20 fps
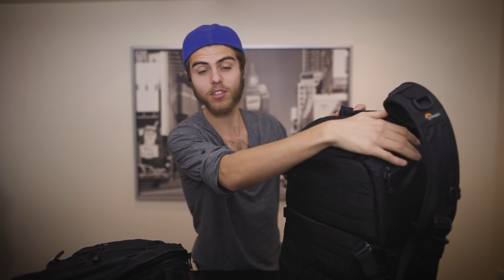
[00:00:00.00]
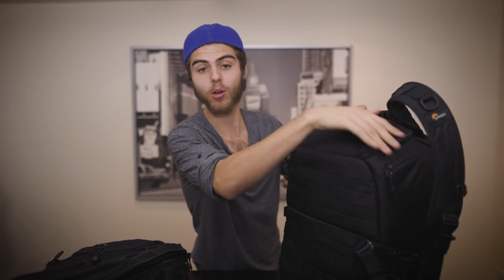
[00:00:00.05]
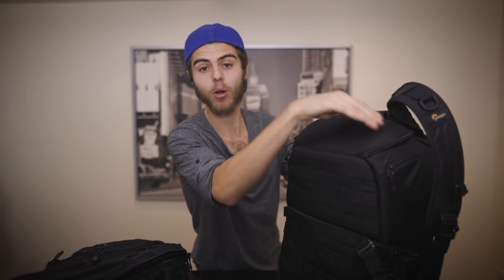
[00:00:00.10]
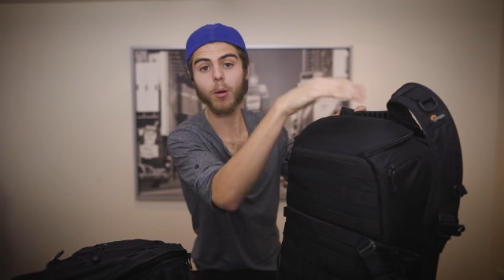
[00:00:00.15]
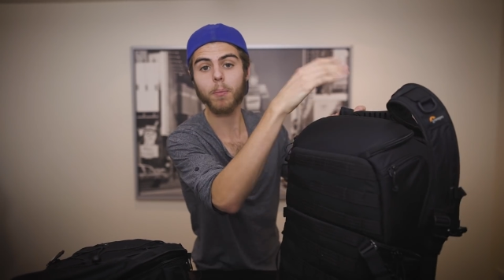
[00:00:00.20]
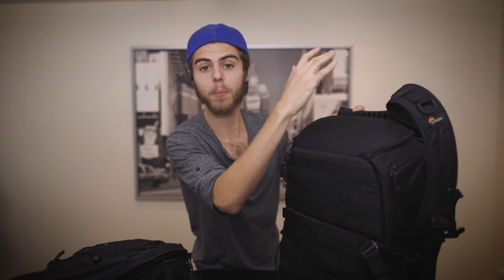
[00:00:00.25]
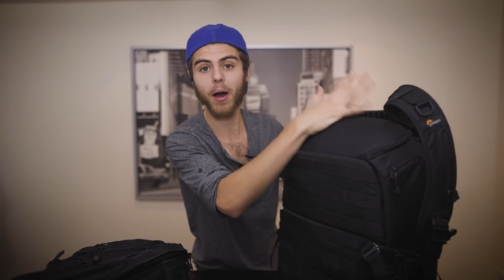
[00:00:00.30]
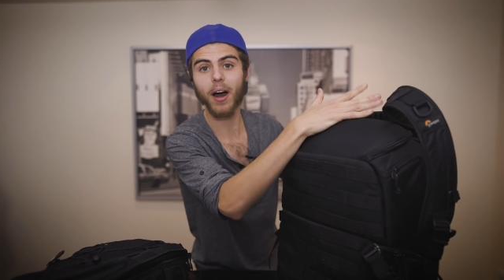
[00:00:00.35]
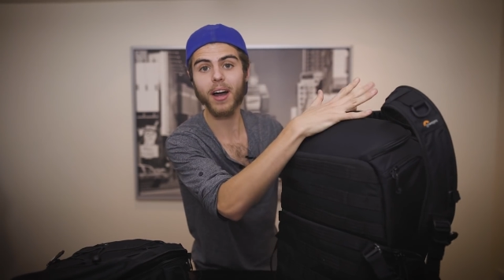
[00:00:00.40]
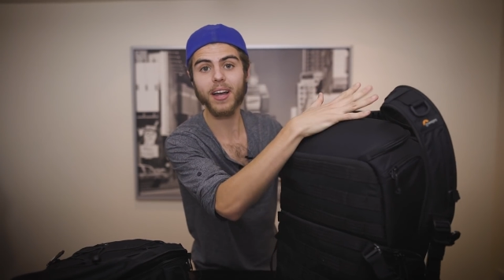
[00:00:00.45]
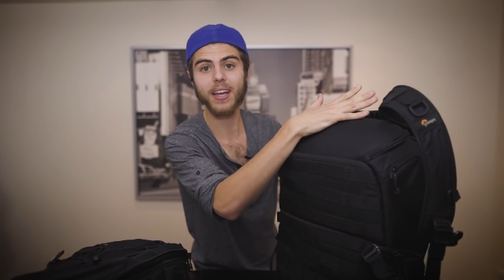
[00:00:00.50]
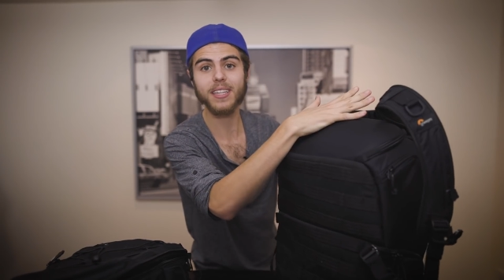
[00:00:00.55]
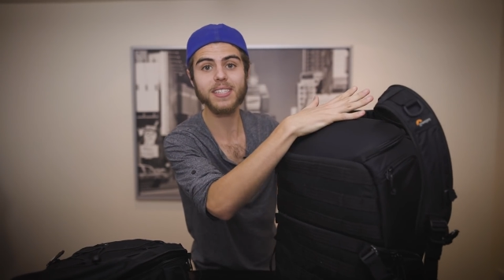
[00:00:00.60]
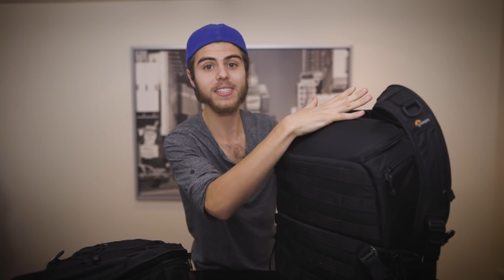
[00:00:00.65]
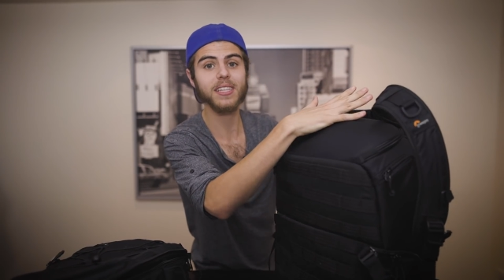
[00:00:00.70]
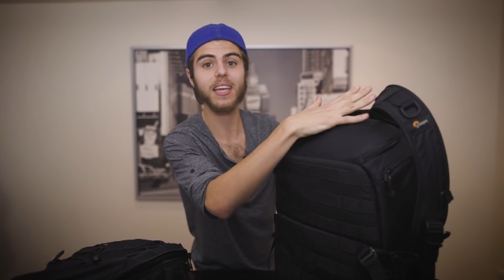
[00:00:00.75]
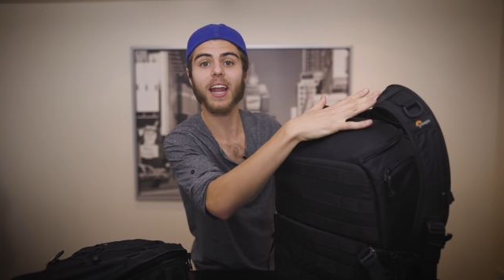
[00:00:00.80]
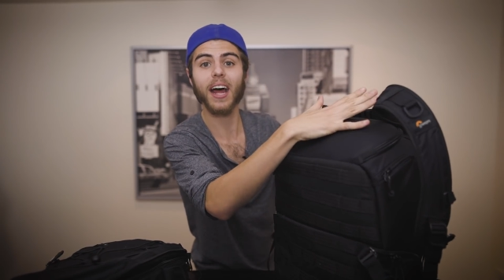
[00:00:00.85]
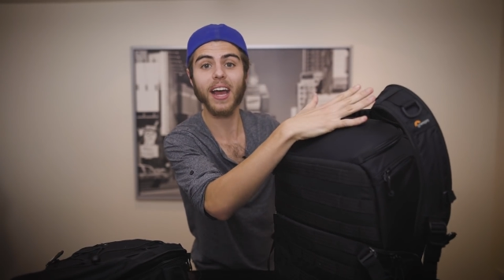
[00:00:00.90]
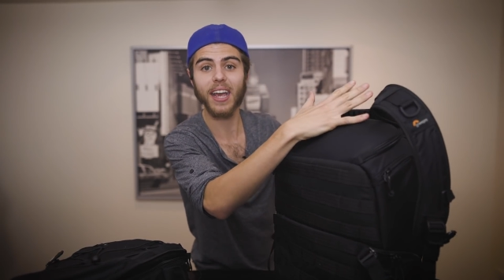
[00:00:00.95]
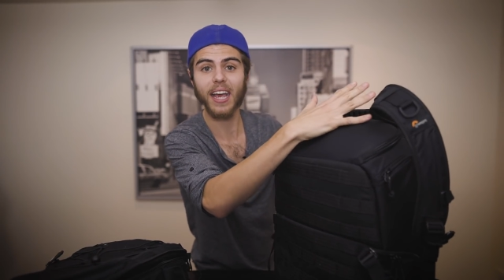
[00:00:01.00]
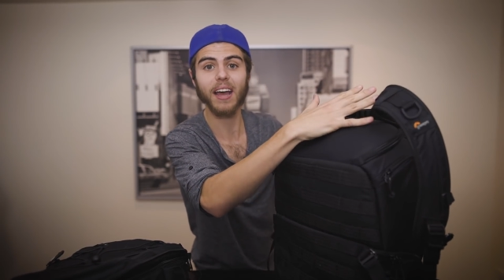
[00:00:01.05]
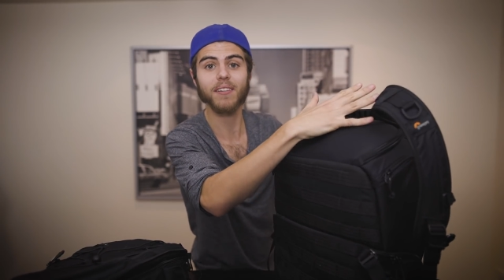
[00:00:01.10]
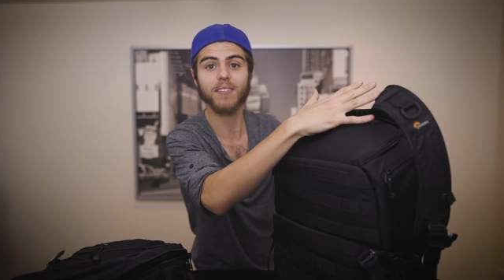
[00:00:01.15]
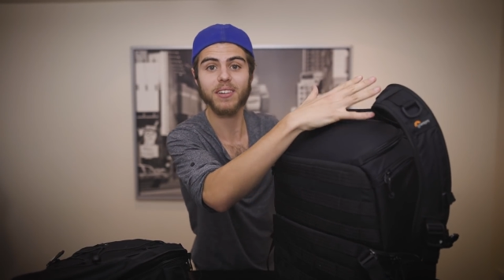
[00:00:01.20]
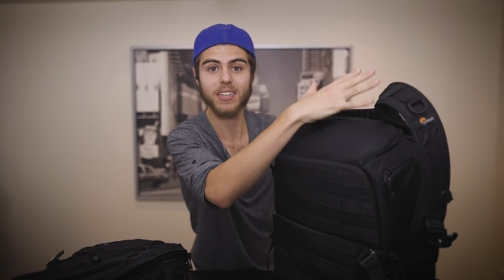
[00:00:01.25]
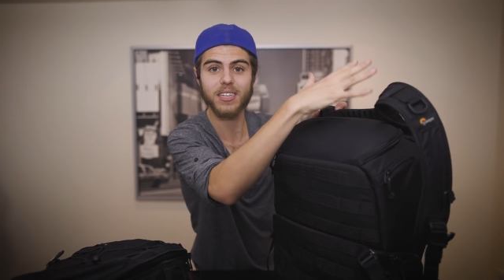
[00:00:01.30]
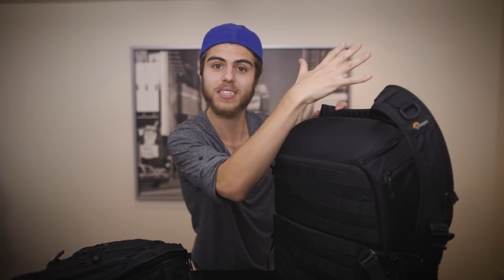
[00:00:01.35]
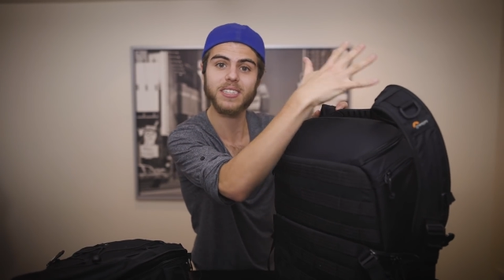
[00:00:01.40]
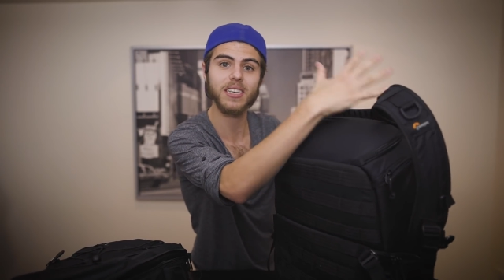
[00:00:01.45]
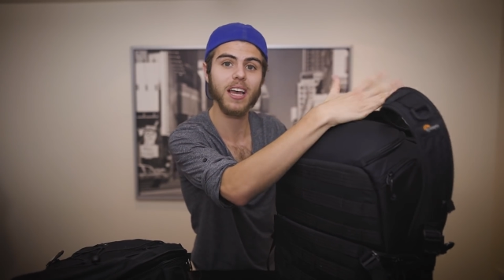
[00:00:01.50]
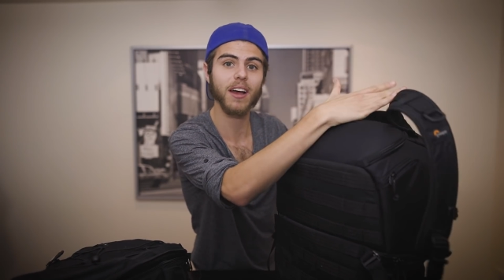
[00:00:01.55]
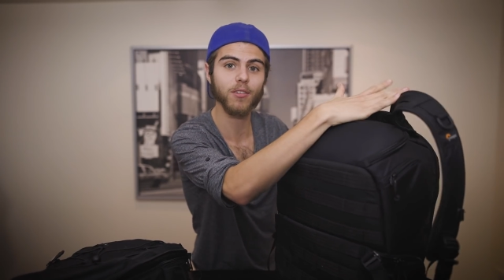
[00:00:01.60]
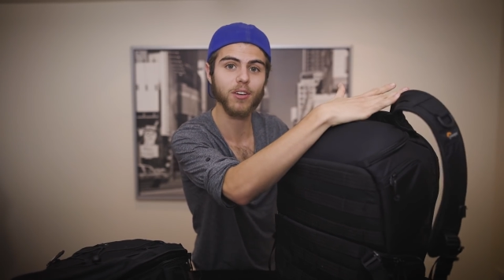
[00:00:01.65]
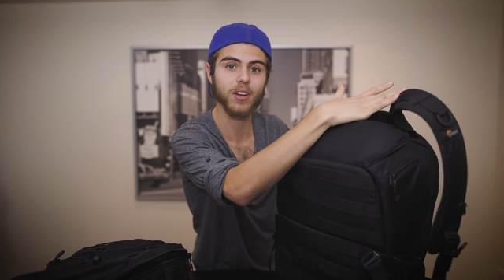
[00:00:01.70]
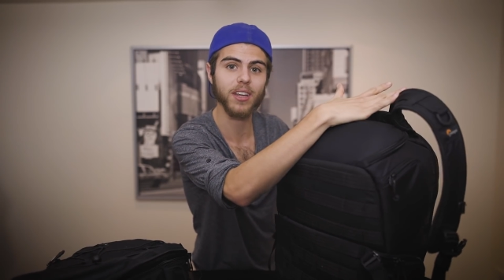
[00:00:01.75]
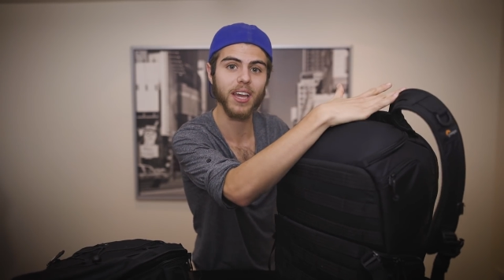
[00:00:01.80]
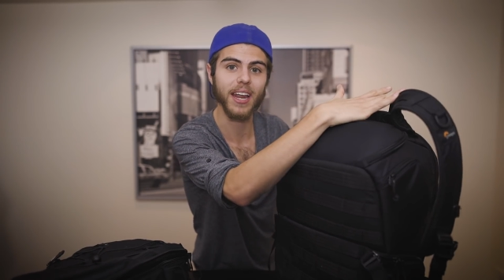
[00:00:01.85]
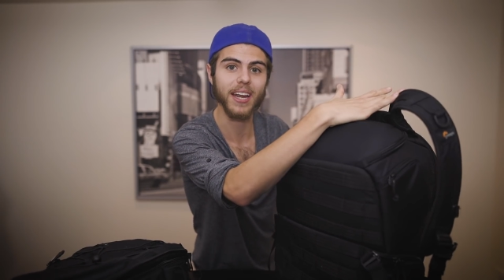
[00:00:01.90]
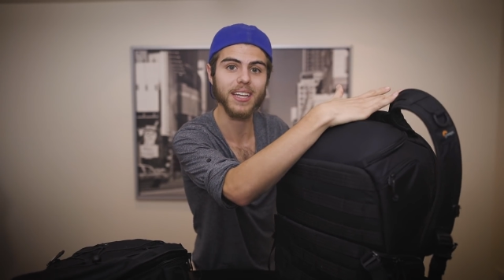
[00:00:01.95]
there are pockets that I haven't
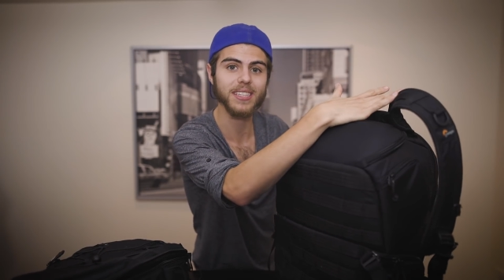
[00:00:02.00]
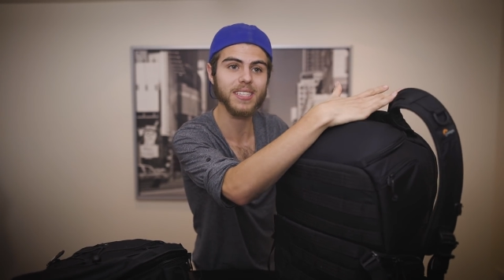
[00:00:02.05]
discovered yet.